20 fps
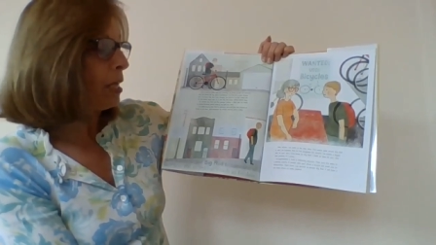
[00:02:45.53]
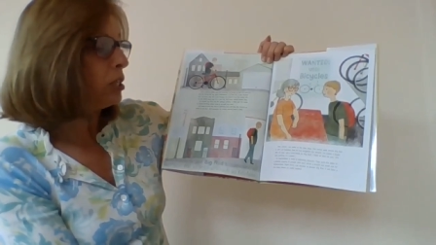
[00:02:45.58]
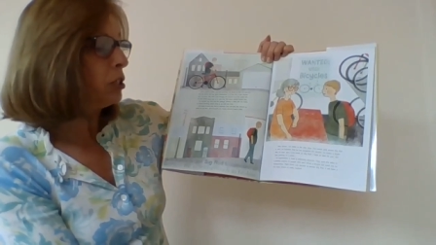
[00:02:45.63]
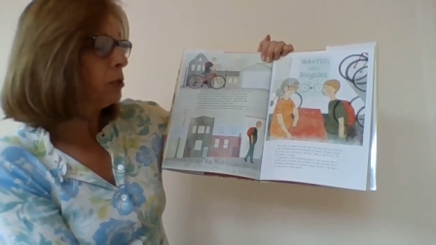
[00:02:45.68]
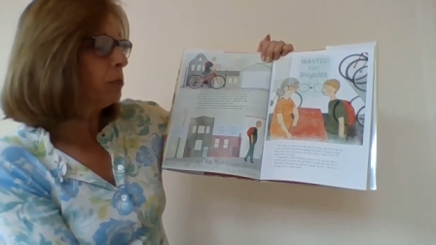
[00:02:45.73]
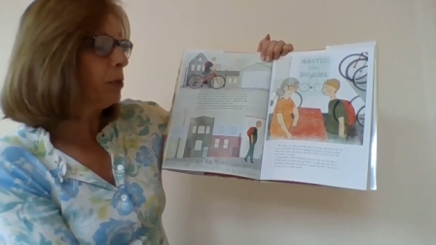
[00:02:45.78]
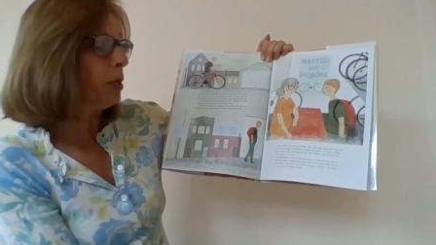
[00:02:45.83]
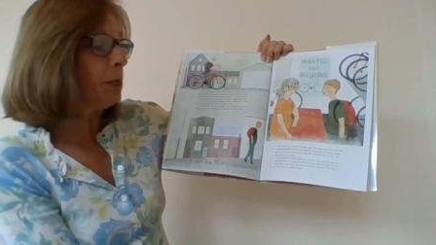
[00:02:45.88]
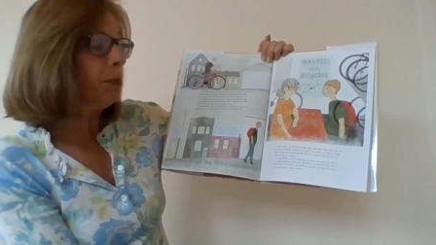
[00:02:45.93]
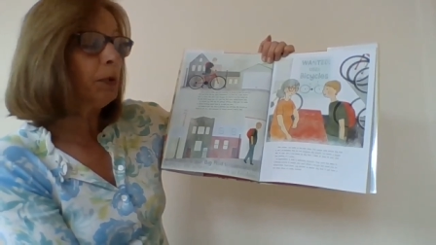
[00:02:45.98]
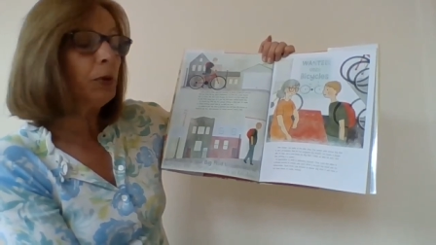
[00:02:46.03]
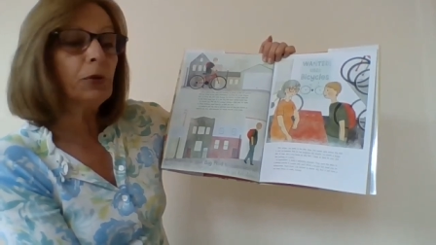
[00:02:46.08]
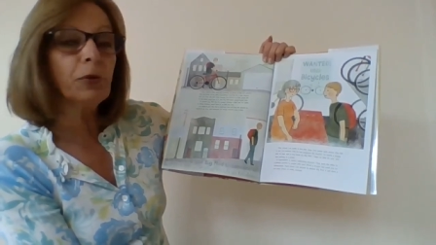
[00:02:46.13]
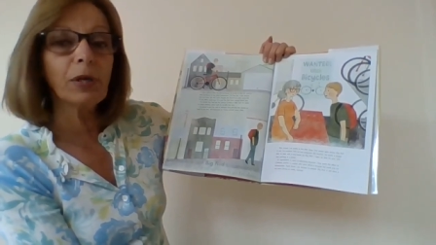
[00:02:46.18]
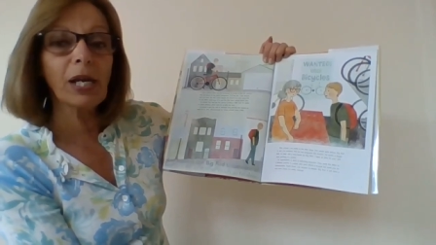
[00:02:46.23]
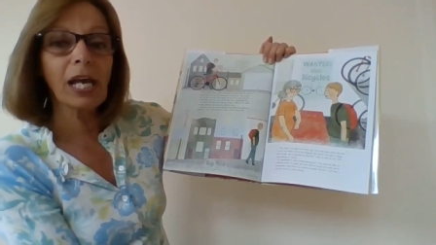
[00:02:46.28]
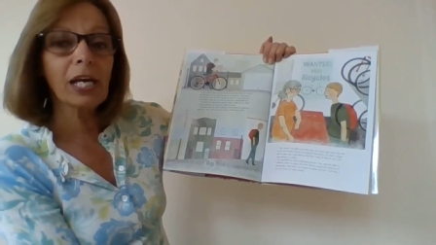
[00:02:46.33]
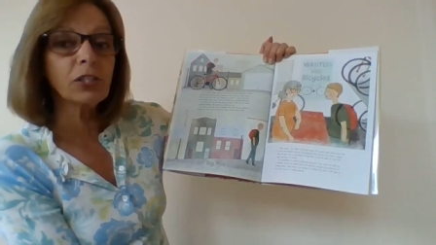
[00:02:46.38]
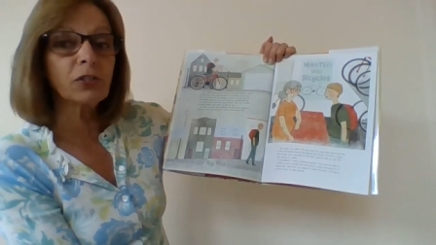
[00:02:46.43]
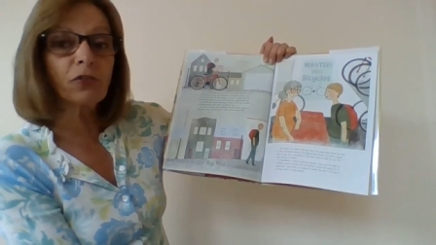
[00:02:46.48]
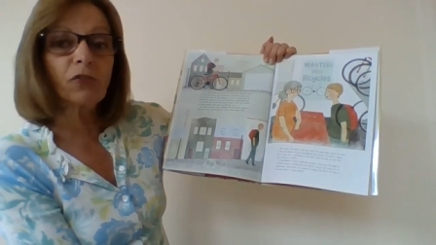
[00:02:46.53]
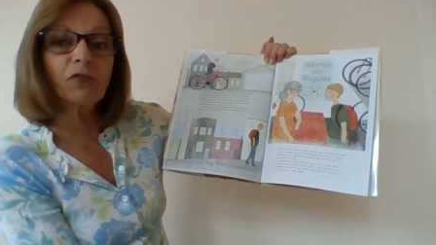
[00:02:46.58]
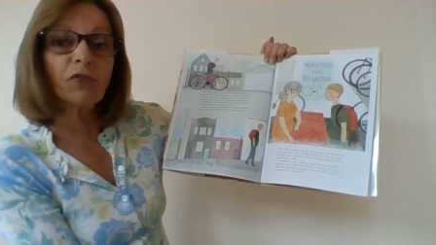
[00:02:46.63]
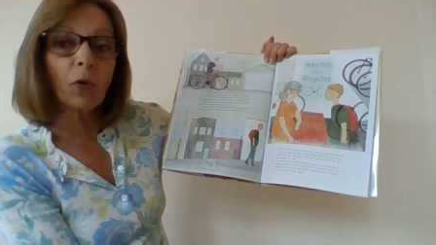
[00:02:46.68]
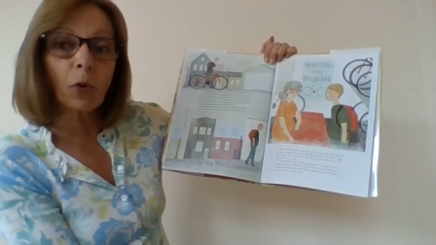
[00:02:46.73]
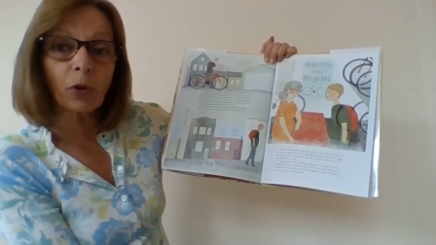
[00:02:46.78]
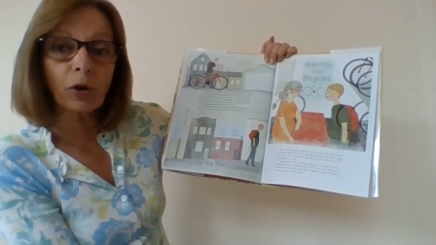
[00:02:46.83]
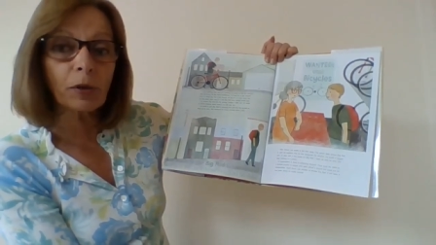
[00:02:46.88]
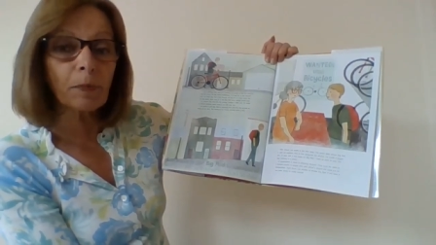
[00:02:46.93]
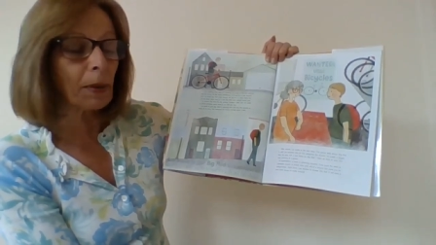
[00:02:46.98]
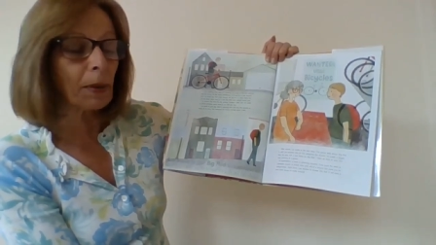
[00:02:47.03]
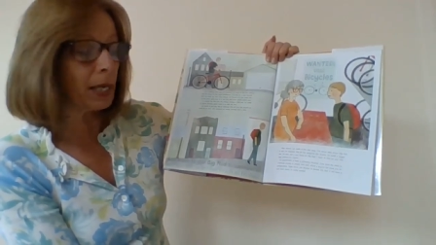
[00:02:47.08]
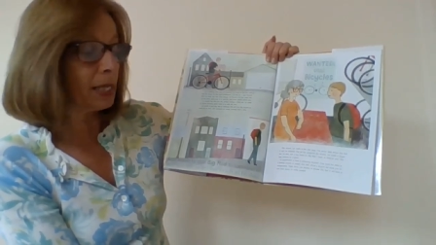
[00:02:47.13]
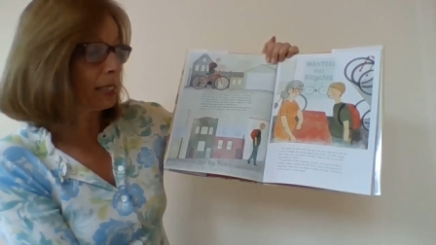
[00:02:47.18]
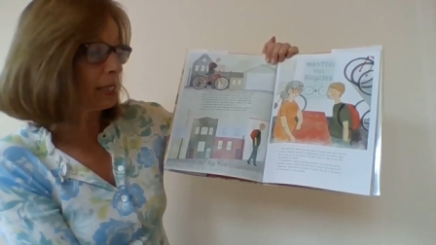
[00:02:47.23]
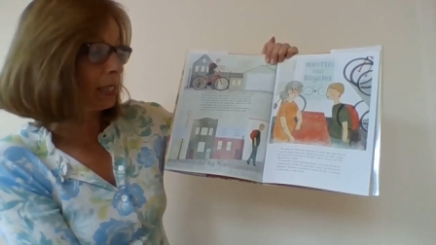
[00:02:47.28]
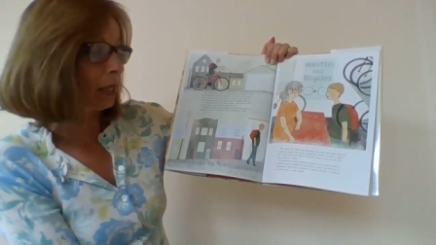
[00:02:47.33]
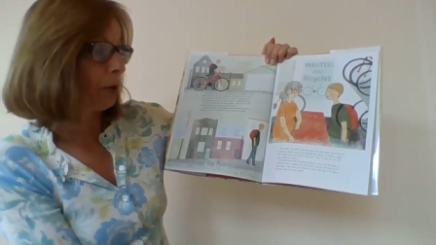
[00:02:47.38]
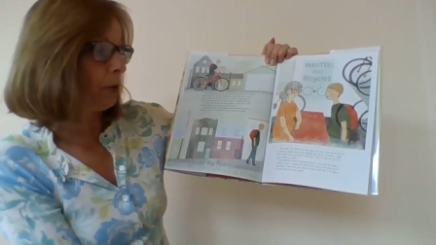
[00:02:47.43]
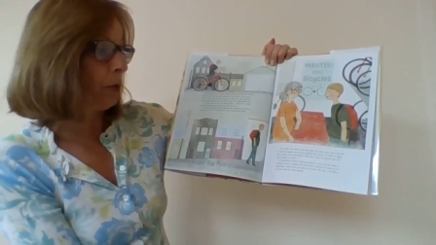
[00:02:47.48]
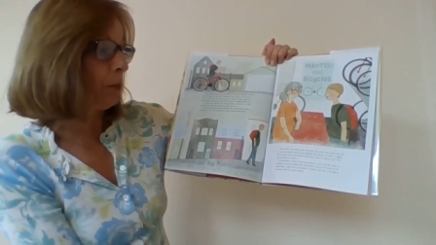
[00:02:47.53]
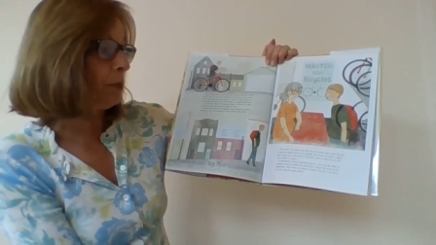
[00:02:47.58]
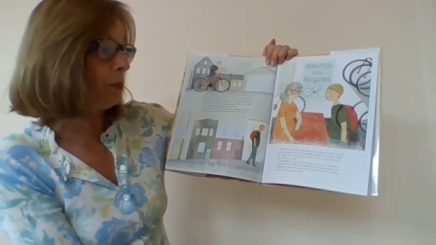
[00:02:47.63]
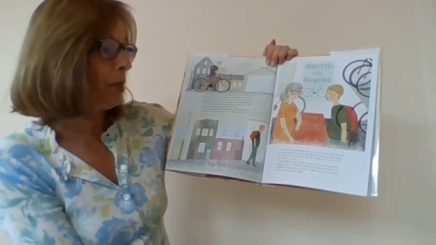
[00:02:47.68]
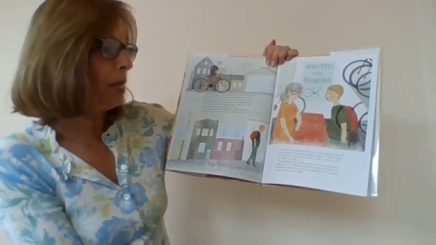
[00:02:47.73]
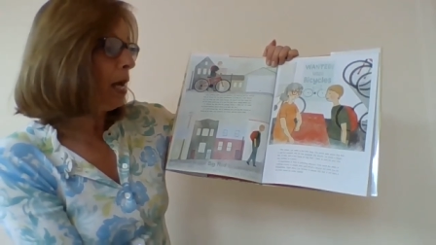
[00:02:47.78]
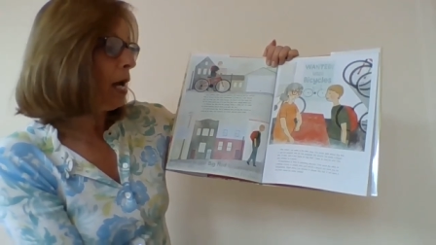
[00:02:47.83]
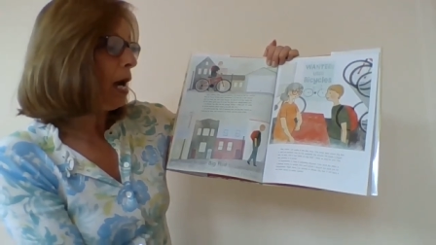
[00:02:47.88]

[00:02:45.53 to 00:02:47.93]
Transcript: to people who can't afford a bicycle,